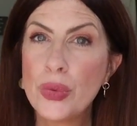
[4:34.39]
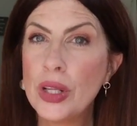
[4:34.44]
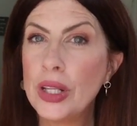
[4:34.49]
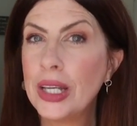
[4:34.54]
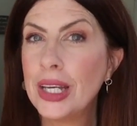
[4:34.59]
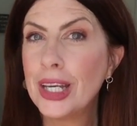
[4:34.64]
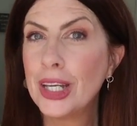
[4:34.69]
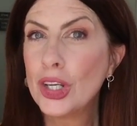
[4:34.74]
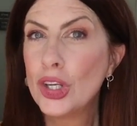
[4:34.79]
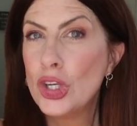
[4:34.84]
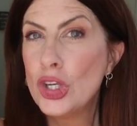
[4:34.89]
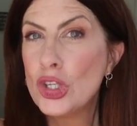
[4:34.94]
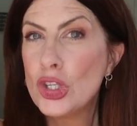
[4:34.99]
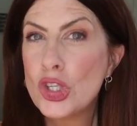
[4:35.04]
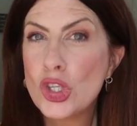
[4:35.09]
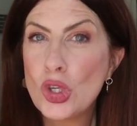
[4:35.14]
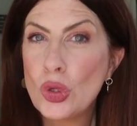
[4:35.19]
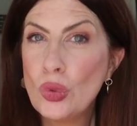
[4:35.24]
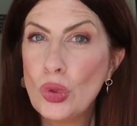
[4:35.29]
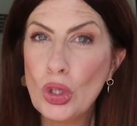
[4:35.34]
willing
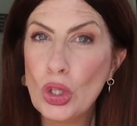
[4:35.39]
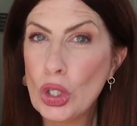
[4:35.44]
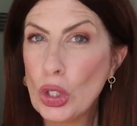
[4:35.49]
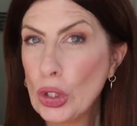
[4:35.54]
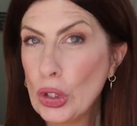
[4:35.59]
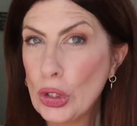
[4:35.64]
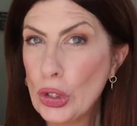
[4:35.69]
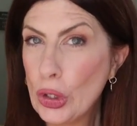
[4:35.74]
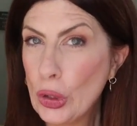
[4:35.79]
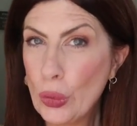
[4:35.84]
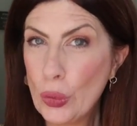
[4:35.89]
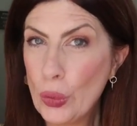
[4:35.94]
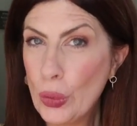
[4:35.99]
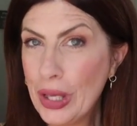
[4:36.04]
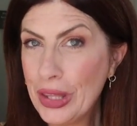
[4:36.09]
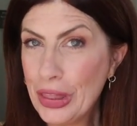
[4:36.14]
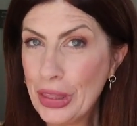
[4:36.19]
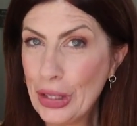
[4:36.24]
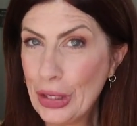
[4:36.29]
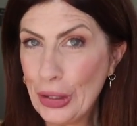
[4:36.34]
to learn
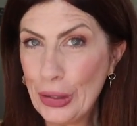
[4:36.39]
with